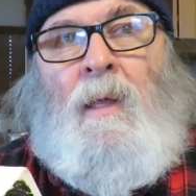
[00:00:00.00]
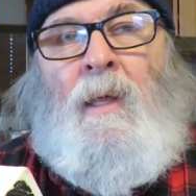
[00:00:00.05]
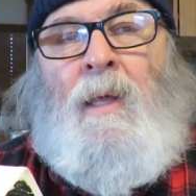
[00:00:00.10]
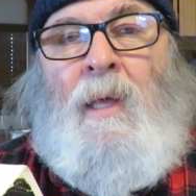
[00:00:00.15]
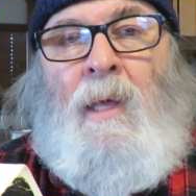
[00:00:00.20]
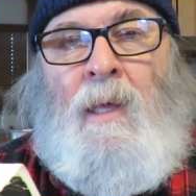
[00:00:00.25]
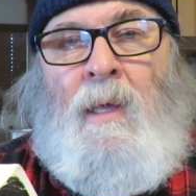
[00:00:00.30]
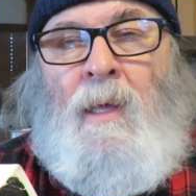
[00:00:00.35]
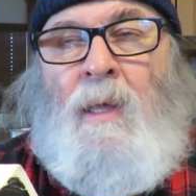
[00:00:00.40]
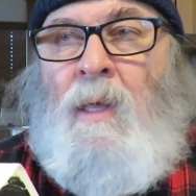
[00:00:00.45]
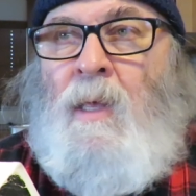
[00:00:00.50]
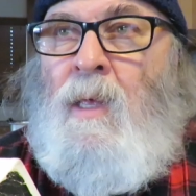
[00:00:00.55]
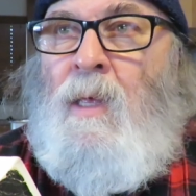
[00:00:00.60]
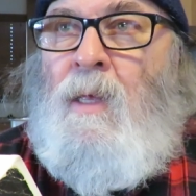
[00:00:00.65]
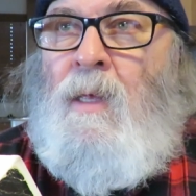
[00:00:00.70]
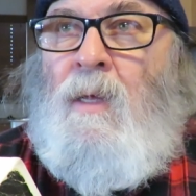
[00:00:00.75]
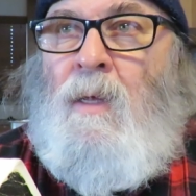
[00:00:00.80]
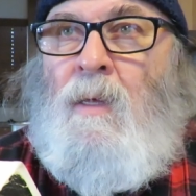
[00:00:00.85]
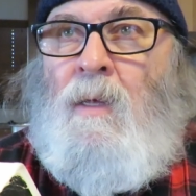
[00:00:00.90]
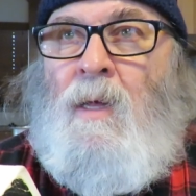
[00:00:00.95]
he, he
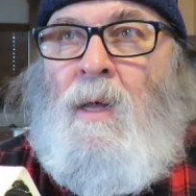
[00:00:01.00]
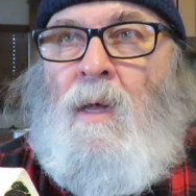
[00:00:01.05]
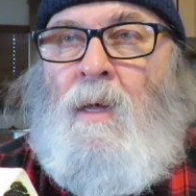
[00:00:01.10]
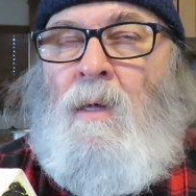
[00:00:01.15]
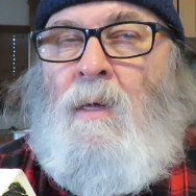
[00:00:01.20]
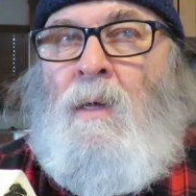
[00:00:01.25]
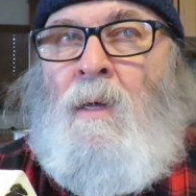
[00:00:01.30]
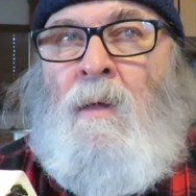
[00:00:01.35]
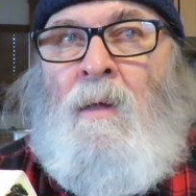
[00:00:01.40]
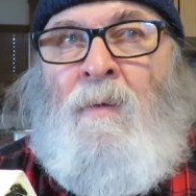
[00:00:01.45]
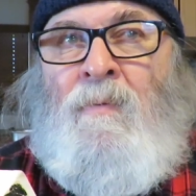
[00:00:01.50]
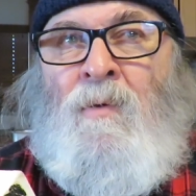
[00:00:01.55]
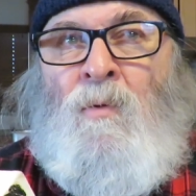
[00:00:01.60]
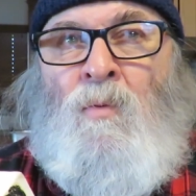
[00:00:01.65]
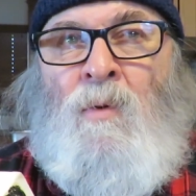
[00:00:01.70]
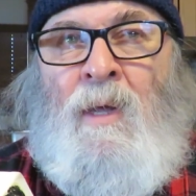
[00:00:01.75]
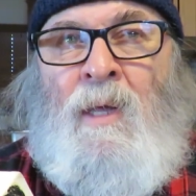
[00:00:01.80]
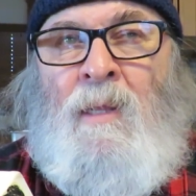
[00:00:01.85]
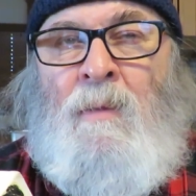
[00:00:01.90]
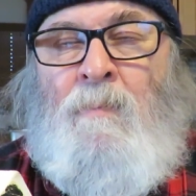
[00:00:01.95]
uh, if you
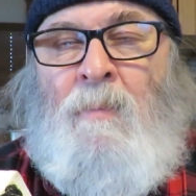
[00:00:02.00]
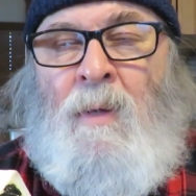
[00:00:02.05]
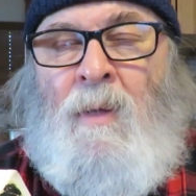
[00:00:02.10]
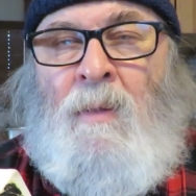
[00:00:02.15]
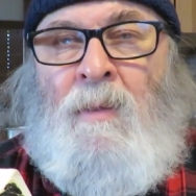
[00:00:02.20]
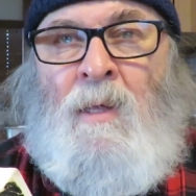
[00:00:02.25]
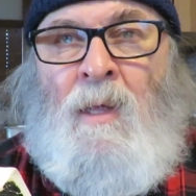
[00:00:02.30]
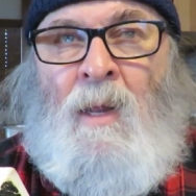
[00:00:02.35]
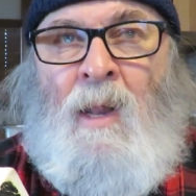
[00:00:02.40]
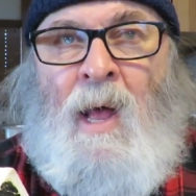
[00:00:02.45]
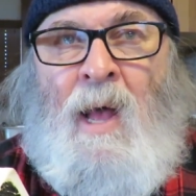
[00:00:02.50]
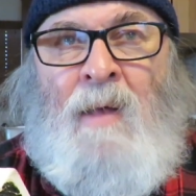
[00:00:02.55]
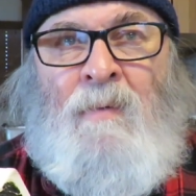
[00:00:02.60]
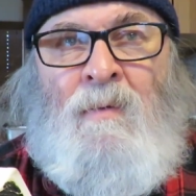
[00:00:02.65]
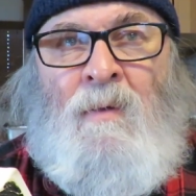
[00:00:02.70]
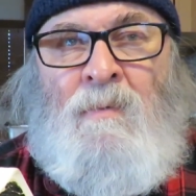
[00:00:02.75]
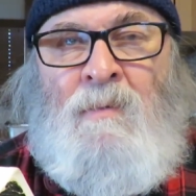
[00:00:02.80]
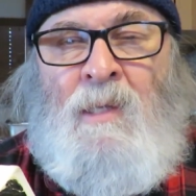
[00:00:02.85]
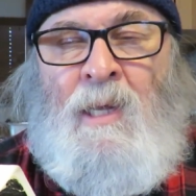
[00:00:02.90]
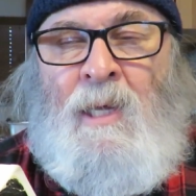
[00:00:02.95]
read uh, the
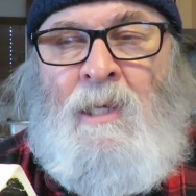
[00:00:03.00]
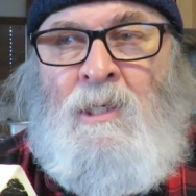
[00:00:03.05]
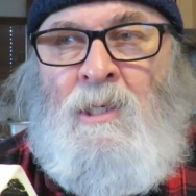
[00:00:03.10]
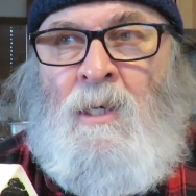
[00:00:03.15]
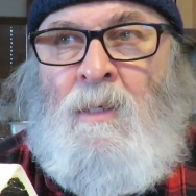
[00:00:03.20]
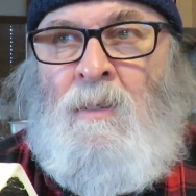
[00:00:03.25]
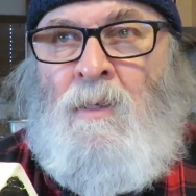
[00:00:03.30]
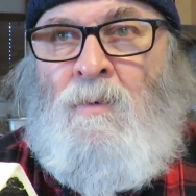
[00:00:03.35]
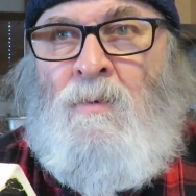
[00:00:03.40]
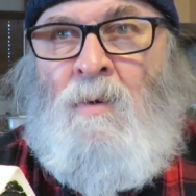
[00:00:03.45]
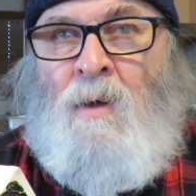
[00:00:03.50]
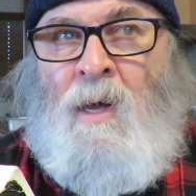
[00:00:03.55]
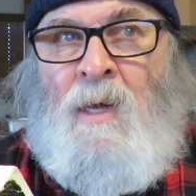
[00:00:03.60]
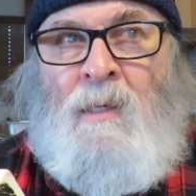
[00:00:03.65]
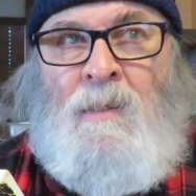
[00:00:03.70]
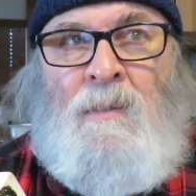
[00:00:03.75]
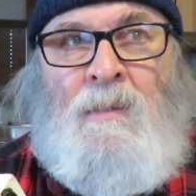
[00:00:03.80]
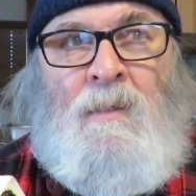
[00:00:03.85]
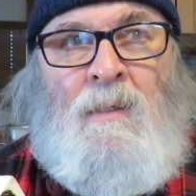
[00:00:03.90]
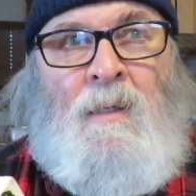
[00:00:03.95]
life of Saint John the
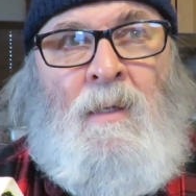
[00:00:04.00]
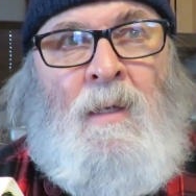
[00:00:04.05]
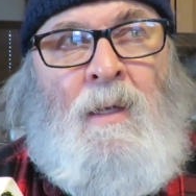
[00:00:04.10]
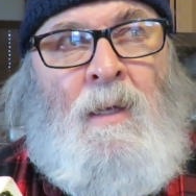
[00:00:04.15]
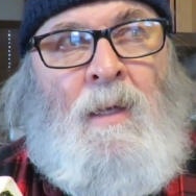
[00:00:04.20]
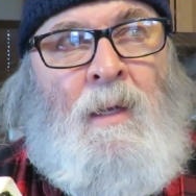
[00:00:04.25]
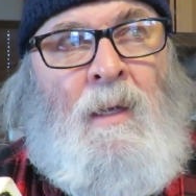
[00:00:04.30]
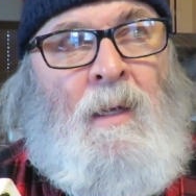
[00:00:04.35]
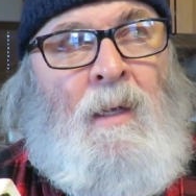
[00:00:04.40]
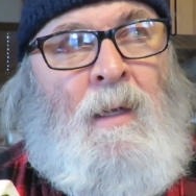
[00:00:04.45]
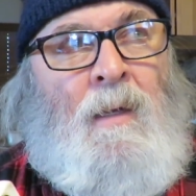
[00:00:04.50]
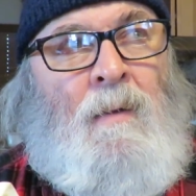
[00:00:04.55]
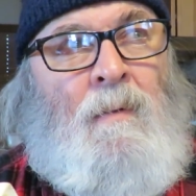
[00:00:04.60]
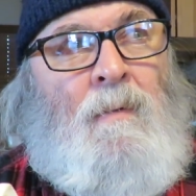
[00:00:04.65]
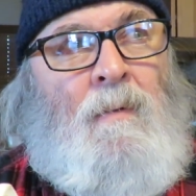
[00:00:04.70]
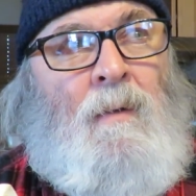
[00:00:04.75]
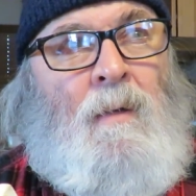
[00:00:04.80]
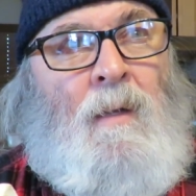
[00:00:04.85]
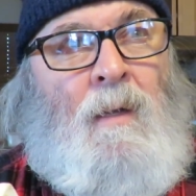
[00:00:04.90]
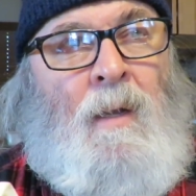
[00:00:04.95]
Cross, he
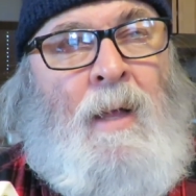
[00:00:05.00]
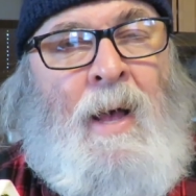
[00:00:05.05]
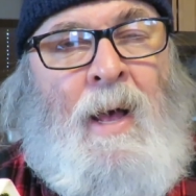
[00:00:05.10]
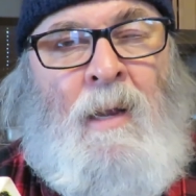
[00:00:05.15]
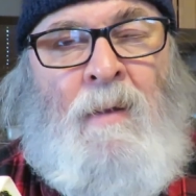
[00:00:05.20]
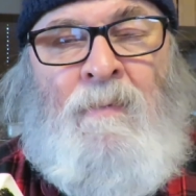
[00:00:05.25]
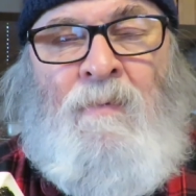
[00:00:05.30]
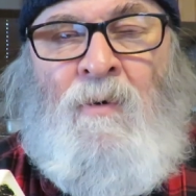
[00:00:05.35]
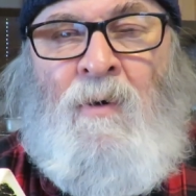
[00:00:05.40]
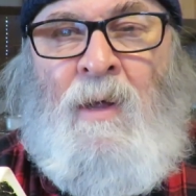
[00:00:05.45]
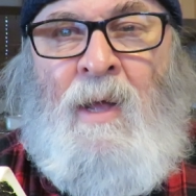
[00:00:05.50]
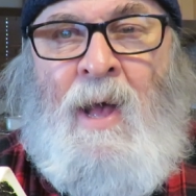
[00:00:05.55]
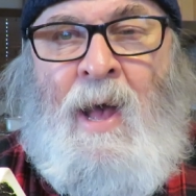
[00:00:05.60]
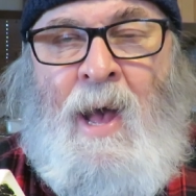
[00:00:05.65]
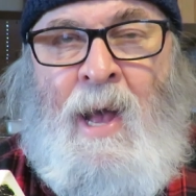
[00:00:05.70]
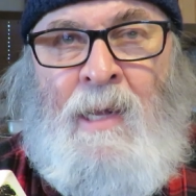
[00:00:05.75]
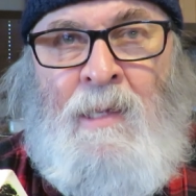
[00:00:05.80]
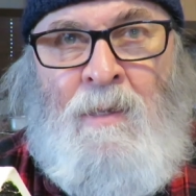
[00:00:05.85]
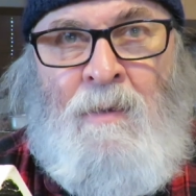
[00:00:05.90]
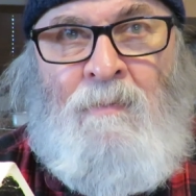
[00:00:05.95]
had a very
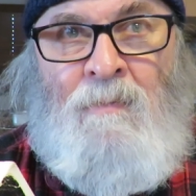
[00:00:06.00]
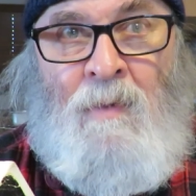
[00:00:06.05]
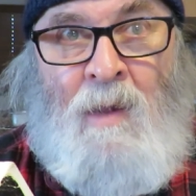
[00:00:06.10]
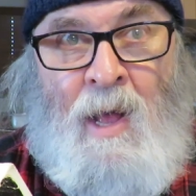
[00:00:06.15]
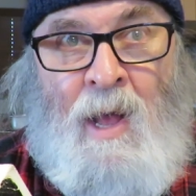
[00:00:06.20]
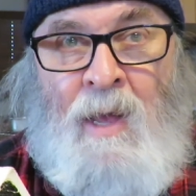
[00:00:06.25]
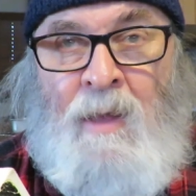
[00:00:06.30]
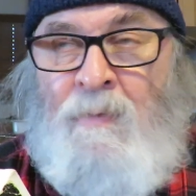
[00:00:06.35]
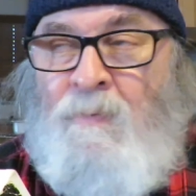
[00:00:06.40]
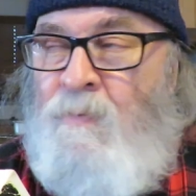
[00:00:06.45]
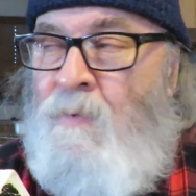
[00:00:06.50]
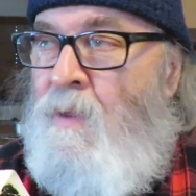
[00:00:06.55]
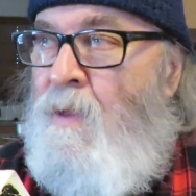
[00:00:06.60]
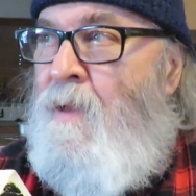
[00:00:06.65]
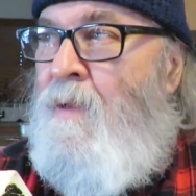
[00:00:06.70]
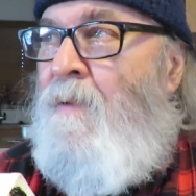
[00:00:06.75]
active life,